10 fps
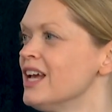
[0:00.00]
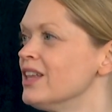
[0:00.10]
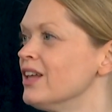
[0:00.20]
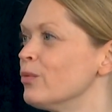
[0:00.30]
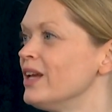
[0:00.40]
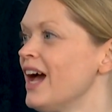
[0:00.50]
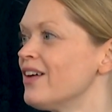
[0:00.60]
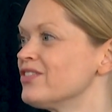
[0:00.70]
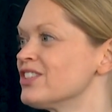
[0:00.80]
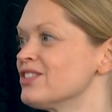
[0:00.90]
that we
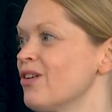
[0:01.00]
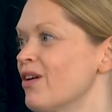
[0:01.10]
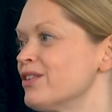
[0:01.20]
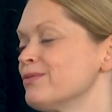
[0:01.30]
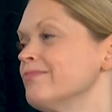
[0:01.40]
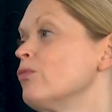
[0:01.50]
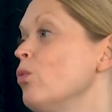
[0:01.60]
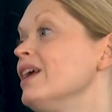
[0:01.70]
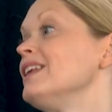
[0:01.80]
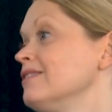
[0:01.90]
have to start
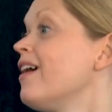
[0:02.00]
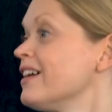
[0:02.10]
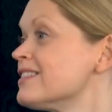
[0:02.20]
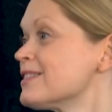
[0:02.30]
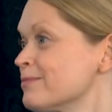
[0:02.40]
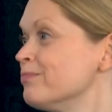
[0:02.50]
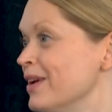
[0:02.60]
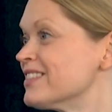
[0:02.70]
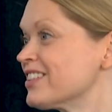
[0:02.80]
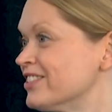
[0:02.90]
waiting lines,
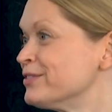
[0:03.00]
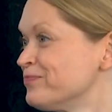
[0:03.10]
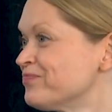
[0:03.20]
basically.